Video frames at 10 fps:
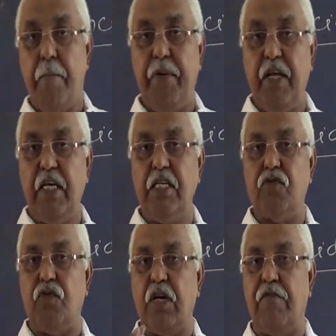Please,
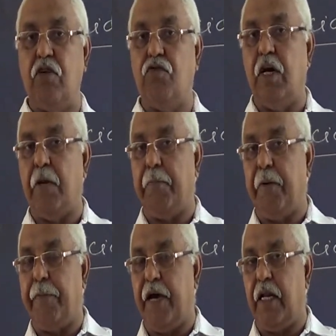whenever you are
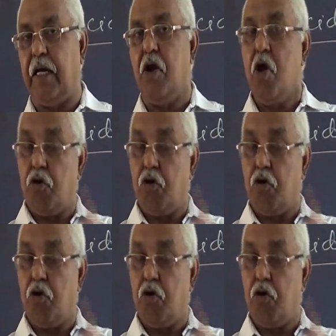preparing,